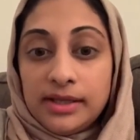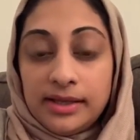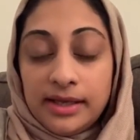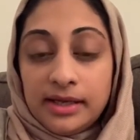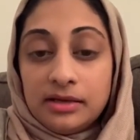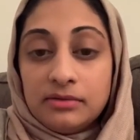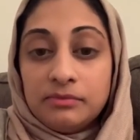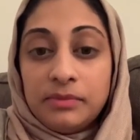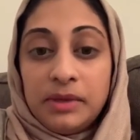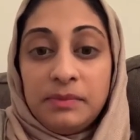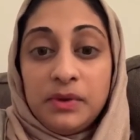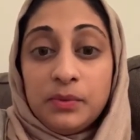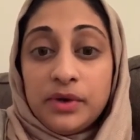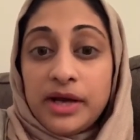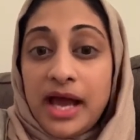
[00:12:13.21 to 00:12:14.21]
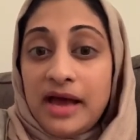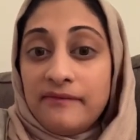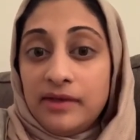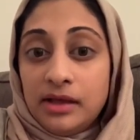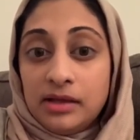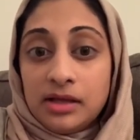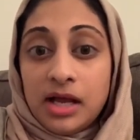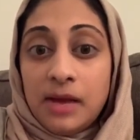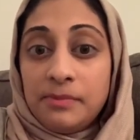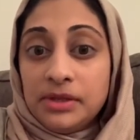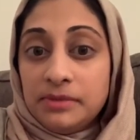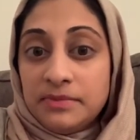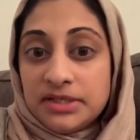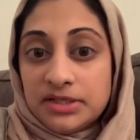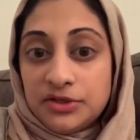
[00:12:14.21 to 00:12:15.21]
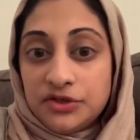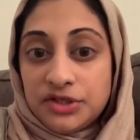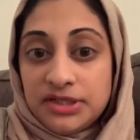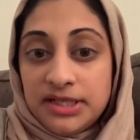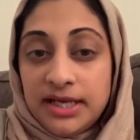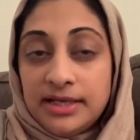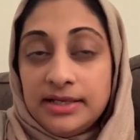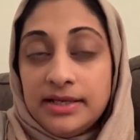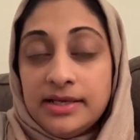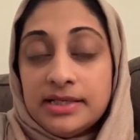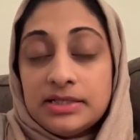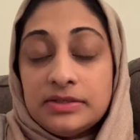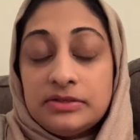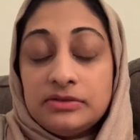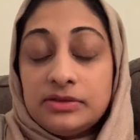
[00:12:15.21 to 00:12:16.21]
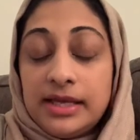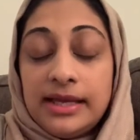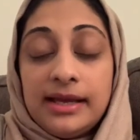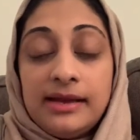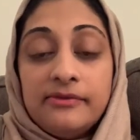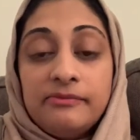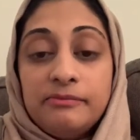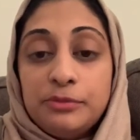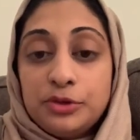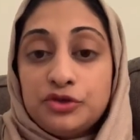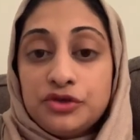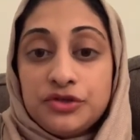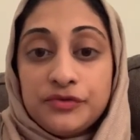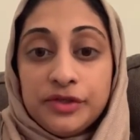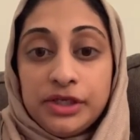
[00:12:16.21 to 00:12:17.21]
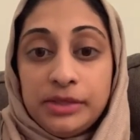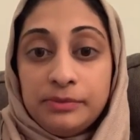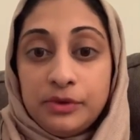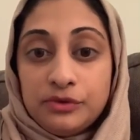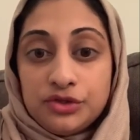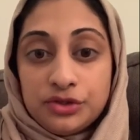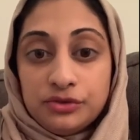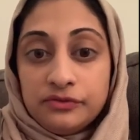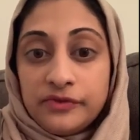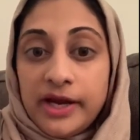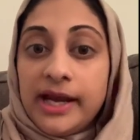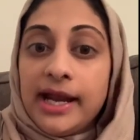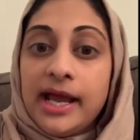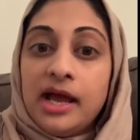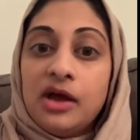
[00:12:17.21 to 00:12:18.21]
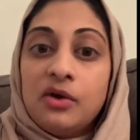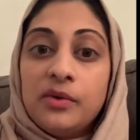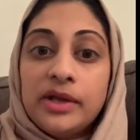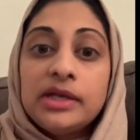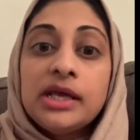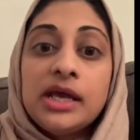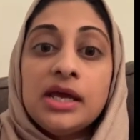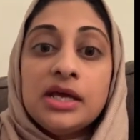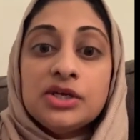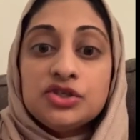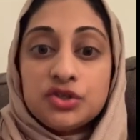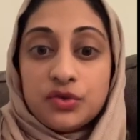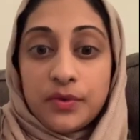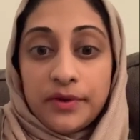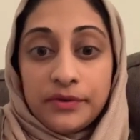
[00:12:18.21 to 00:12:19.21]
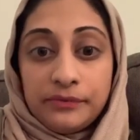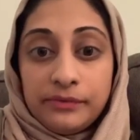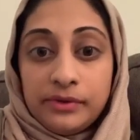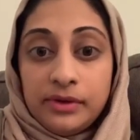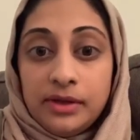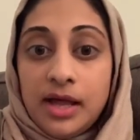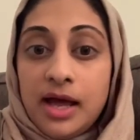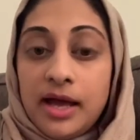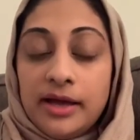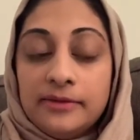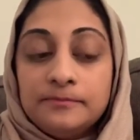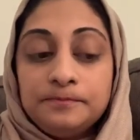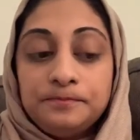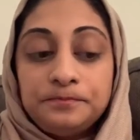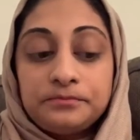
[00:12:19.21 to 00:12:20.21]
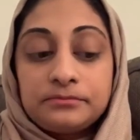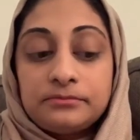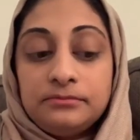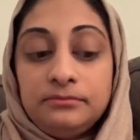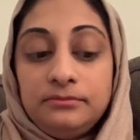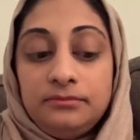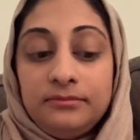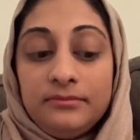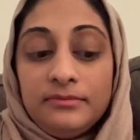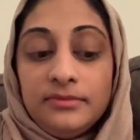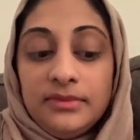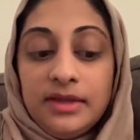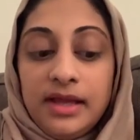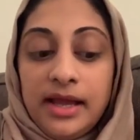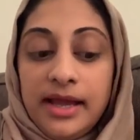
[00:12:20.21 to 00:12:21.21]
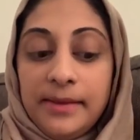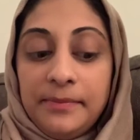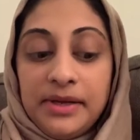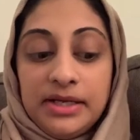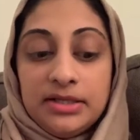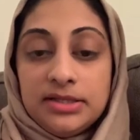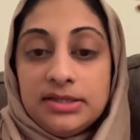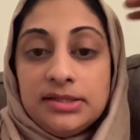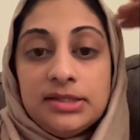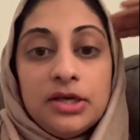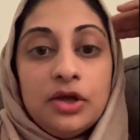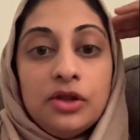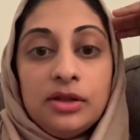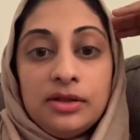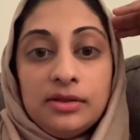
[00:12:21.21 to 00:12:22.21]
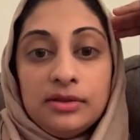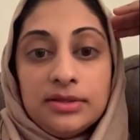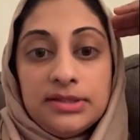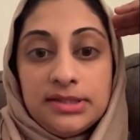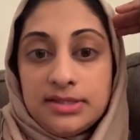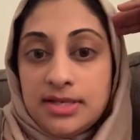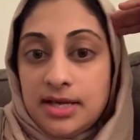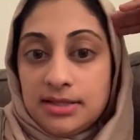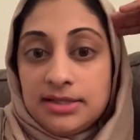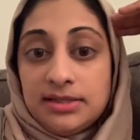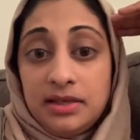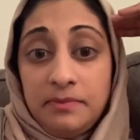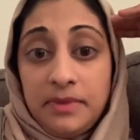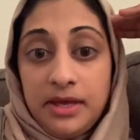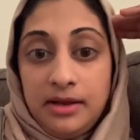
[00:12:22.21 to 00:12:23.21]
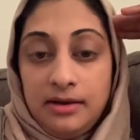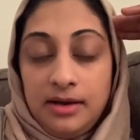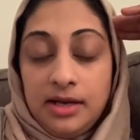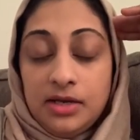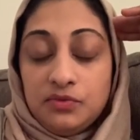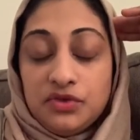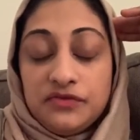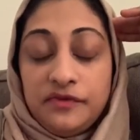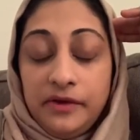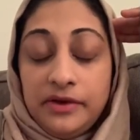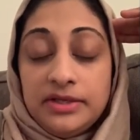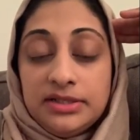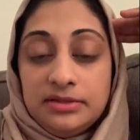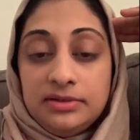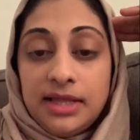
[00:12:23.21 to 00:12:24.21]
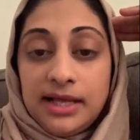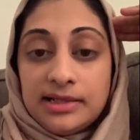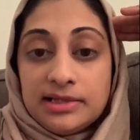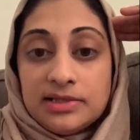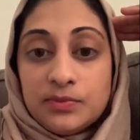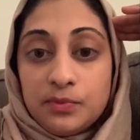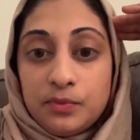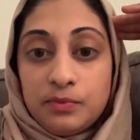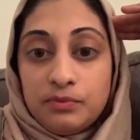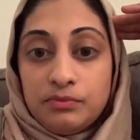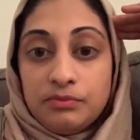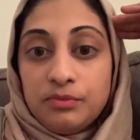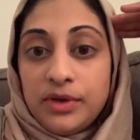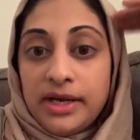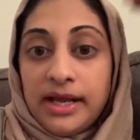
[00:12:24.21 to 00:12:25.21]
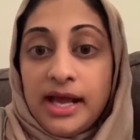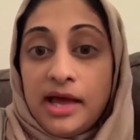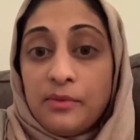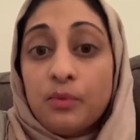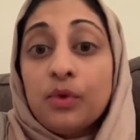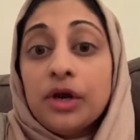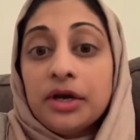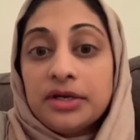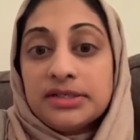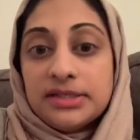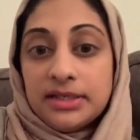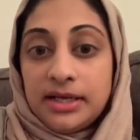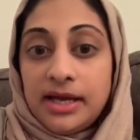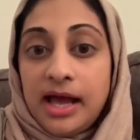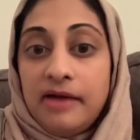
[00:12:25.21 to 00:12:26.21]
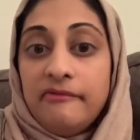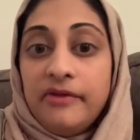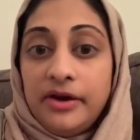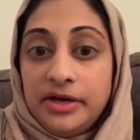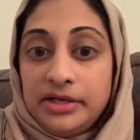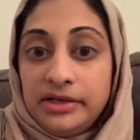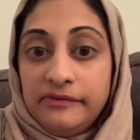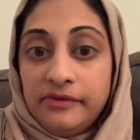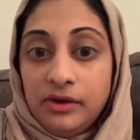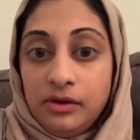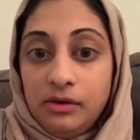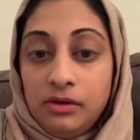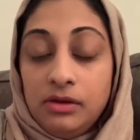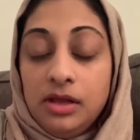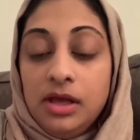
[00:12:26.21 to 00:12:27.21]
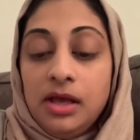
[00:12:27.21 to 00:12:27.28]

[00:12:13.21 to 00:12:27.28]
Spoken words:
Like maybe we're having a couple of misunderstandings. Like Bush was really emotional right now and she's going through a lot. But it still did not seep in. And that's when it got worse and it got very difficult.